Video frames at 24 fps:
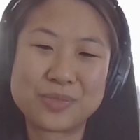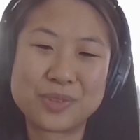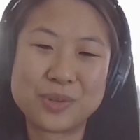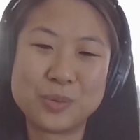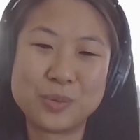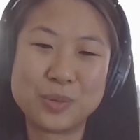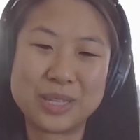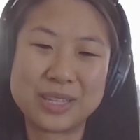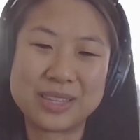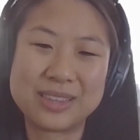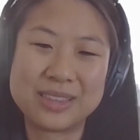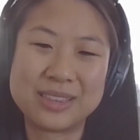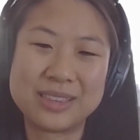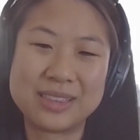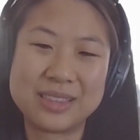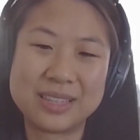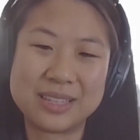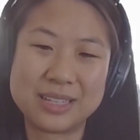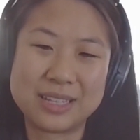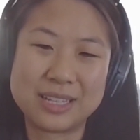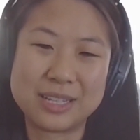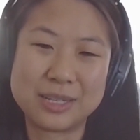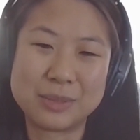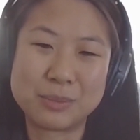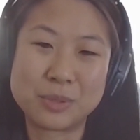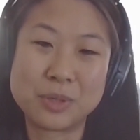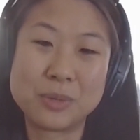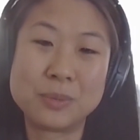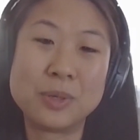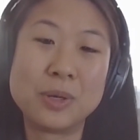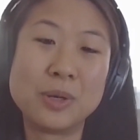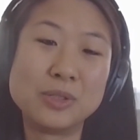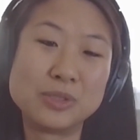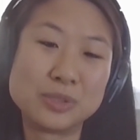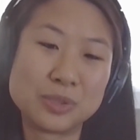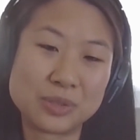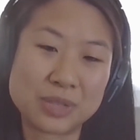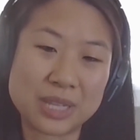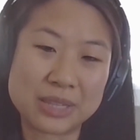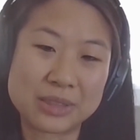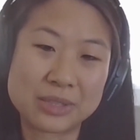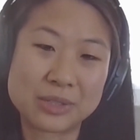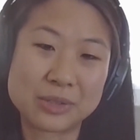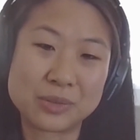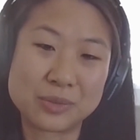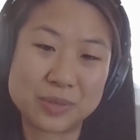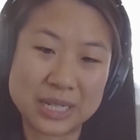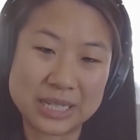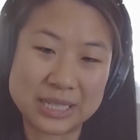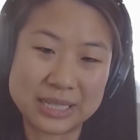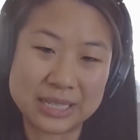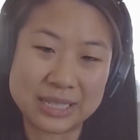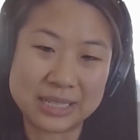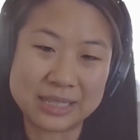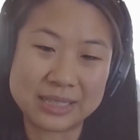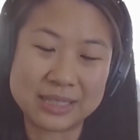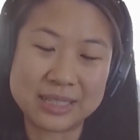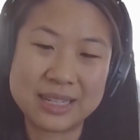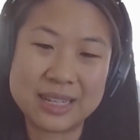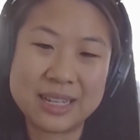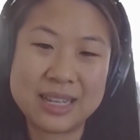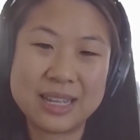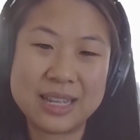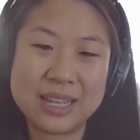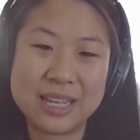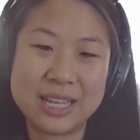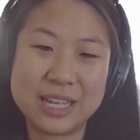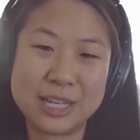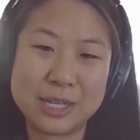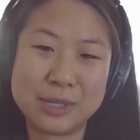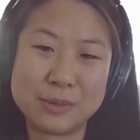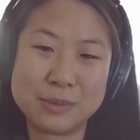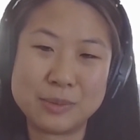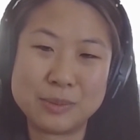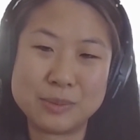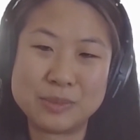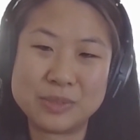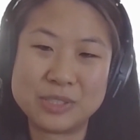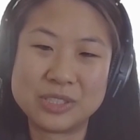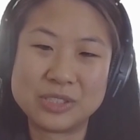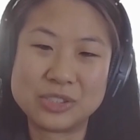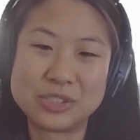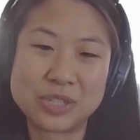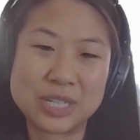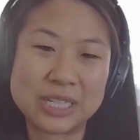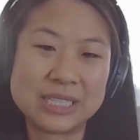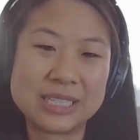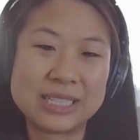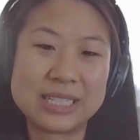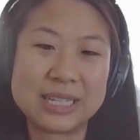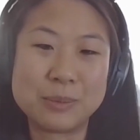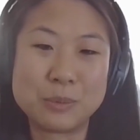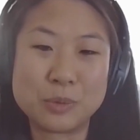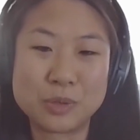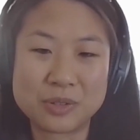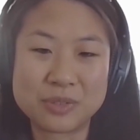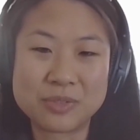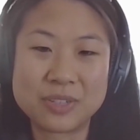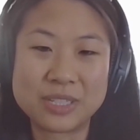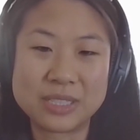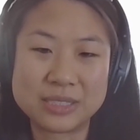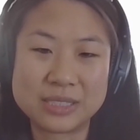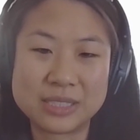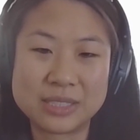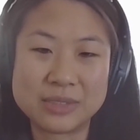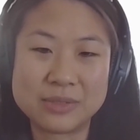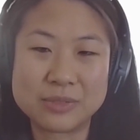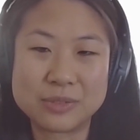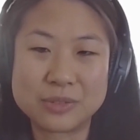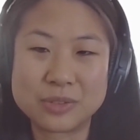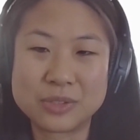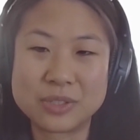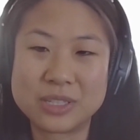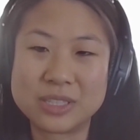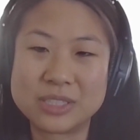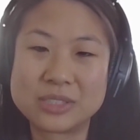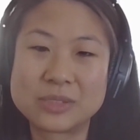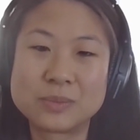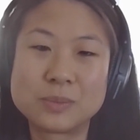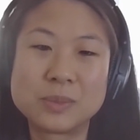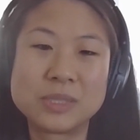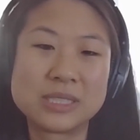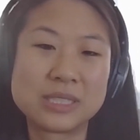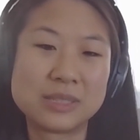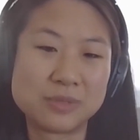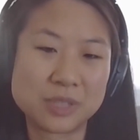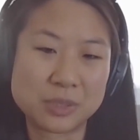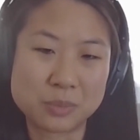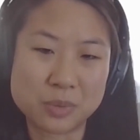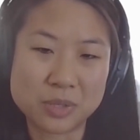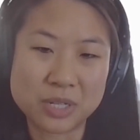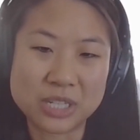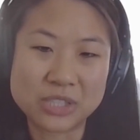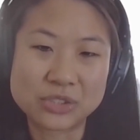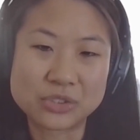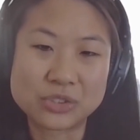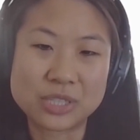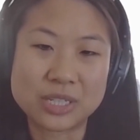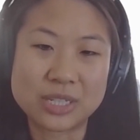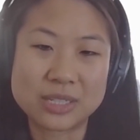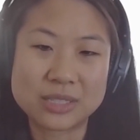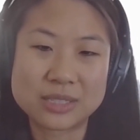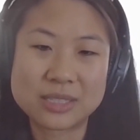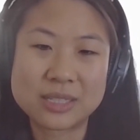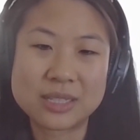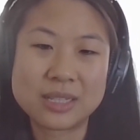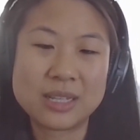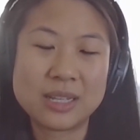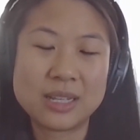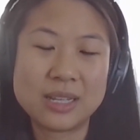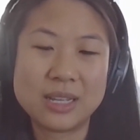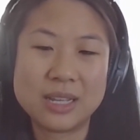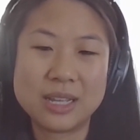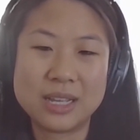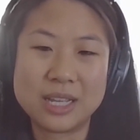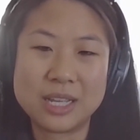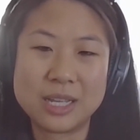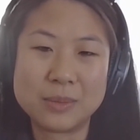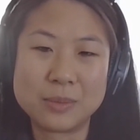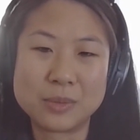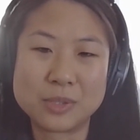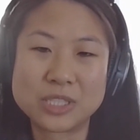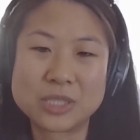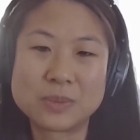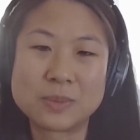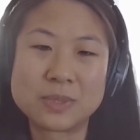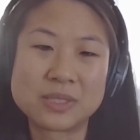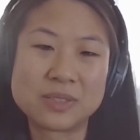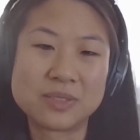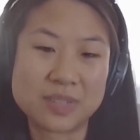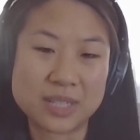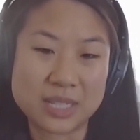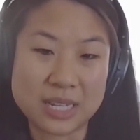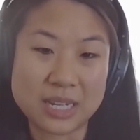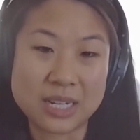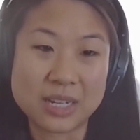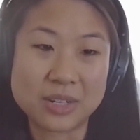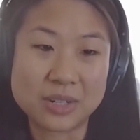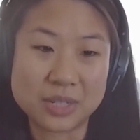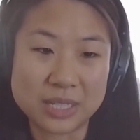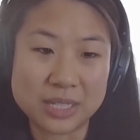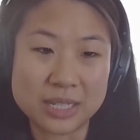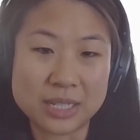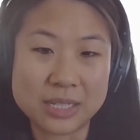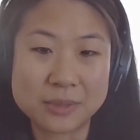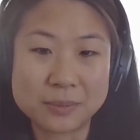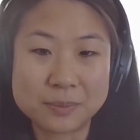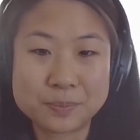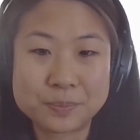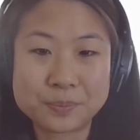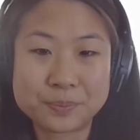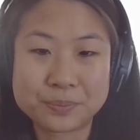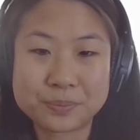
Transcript: with the proposal that they're writing, and trying to get more funding for a specific project or a specific area.